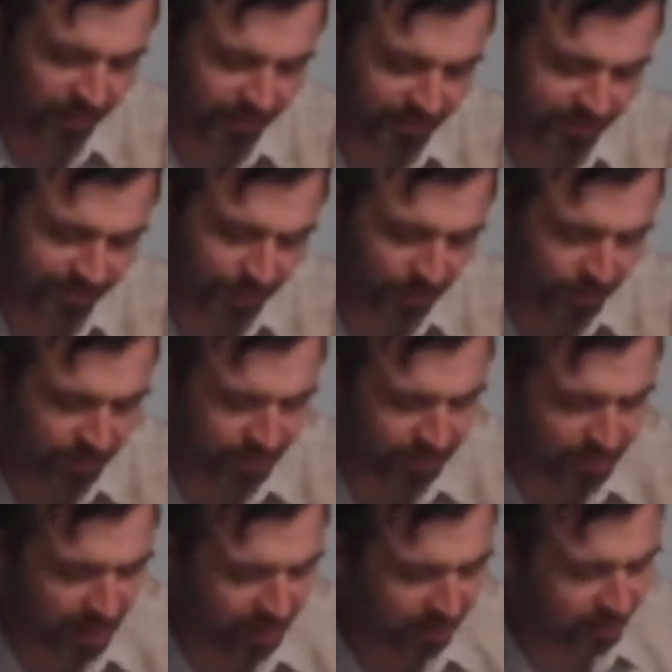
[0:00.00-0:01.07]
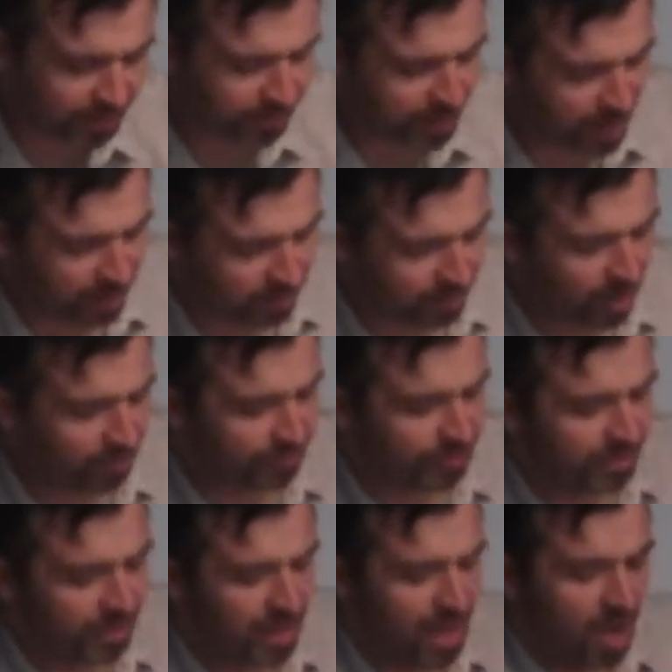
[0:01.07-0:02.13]
had spoken, and Balak and Balaam
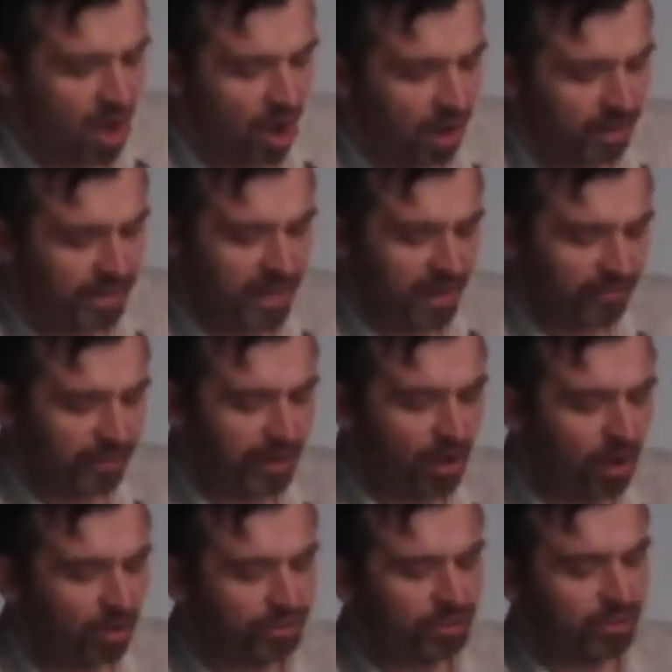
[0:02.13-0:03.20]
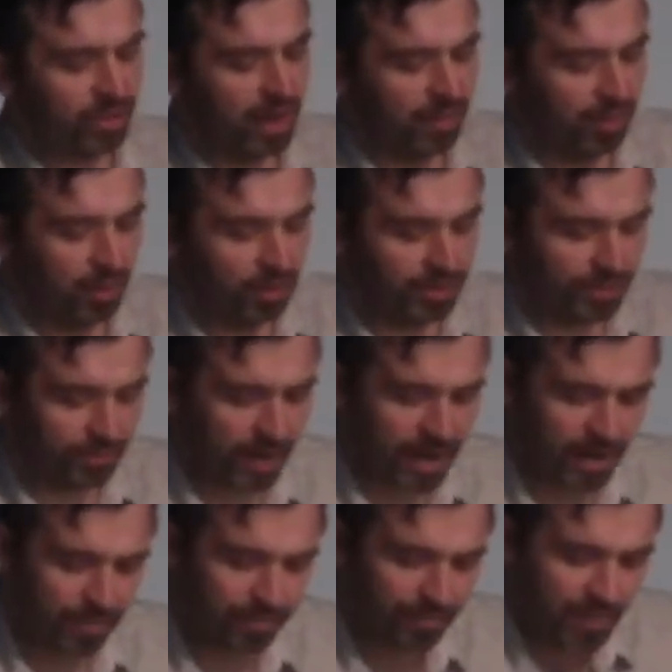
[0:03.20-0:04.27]
offered on every altar a bull and a
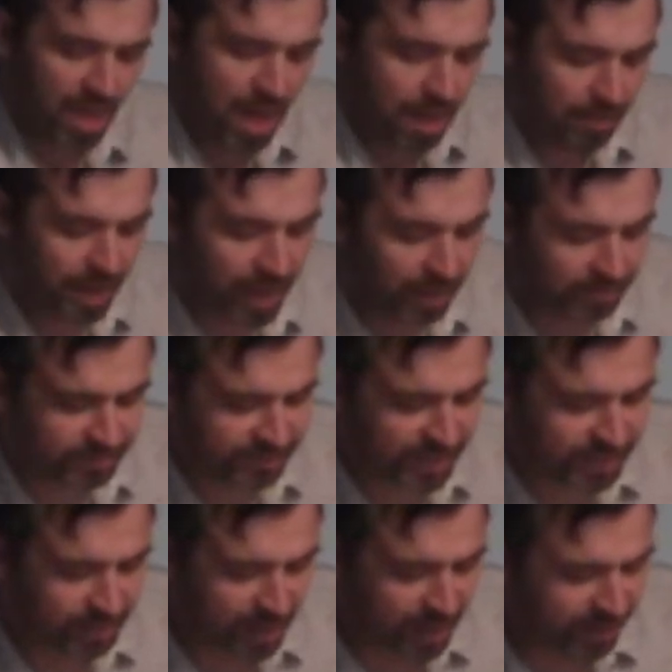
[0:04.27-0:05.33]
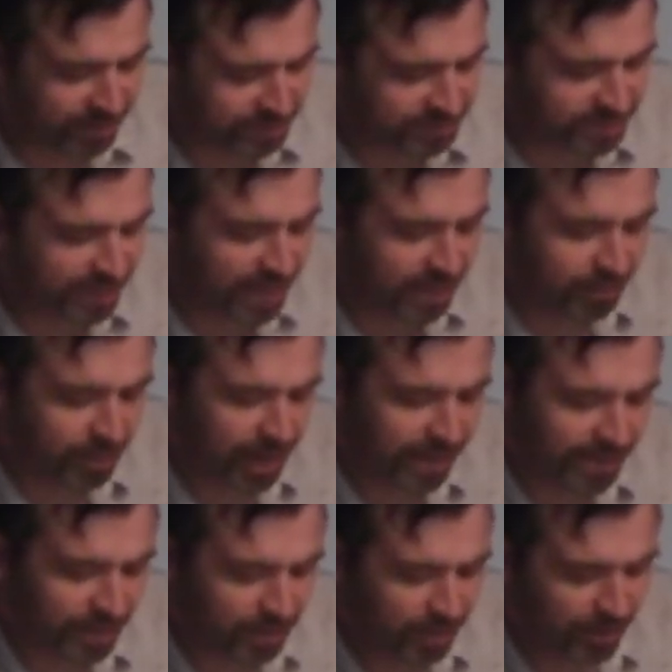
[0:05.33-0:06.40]
ram. Balaam said to Balak, stand by
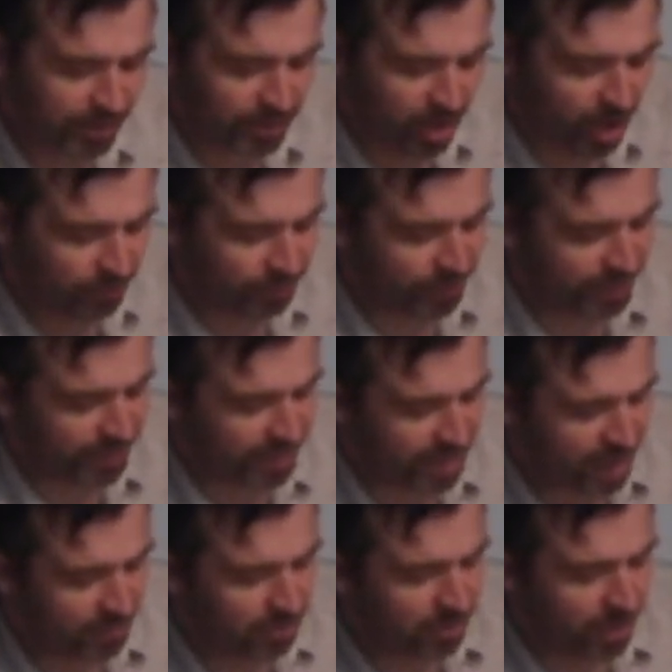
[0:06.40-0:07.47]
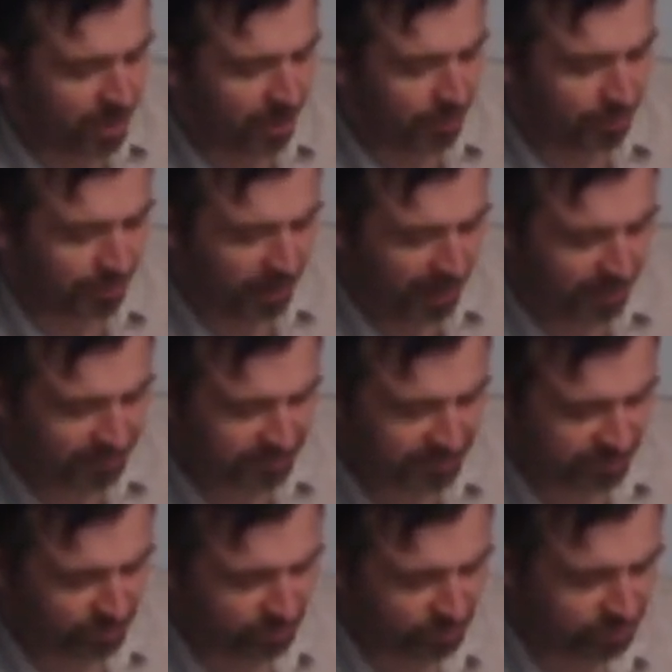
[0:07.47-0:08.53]
your burnt offering, and I will go. Perhaps the
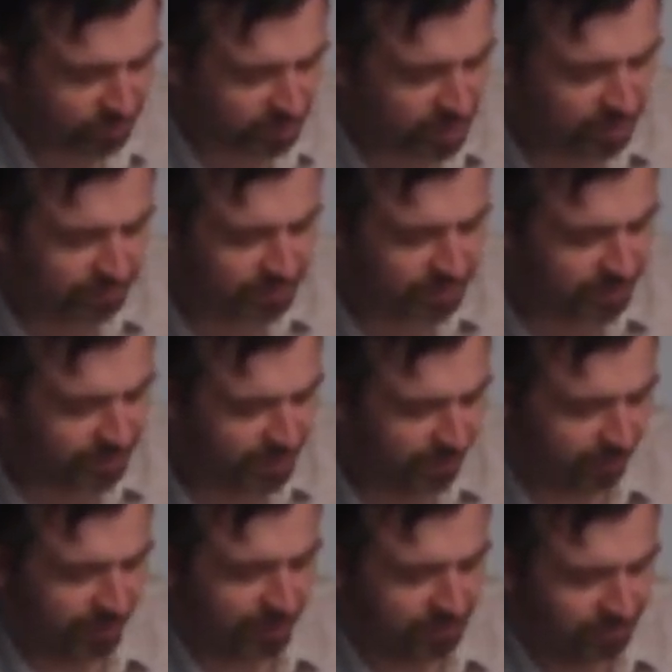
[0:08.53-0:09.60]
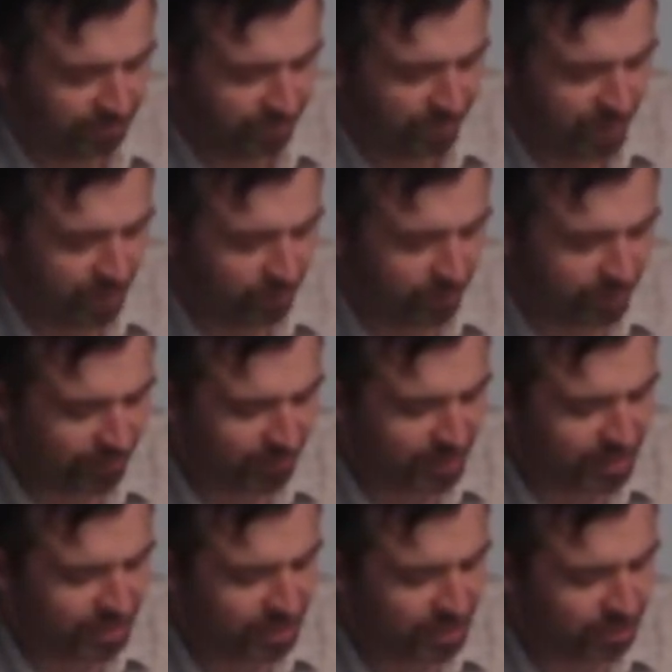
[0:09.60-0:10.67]
Lord will come to meet me, and whatever
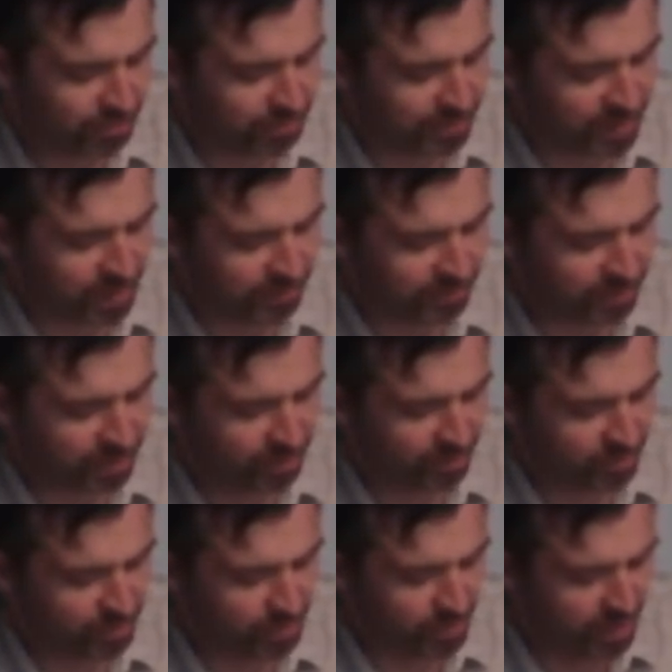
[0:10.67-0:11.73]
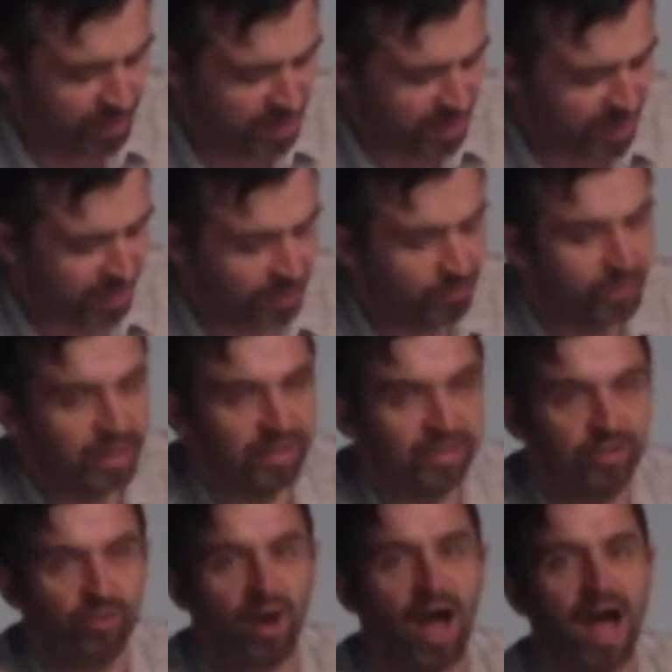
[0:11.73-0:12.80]
he shows me I will tell you. And he went
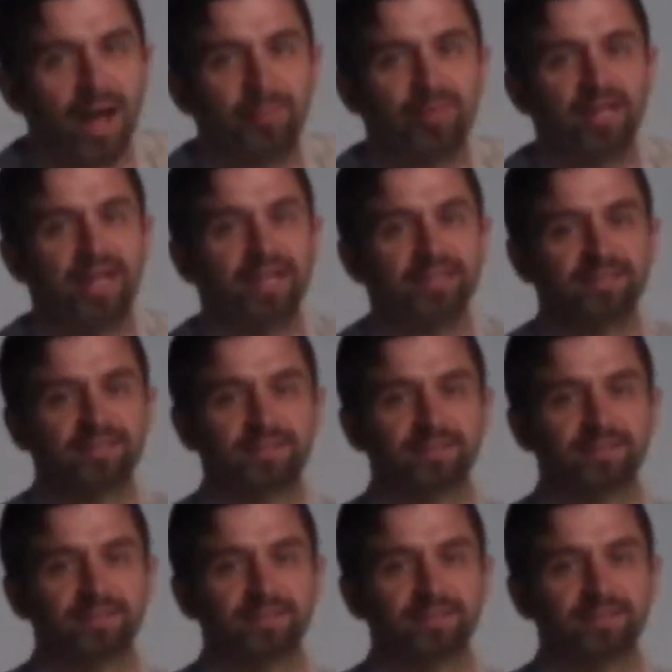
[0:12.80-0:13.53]
to a high place.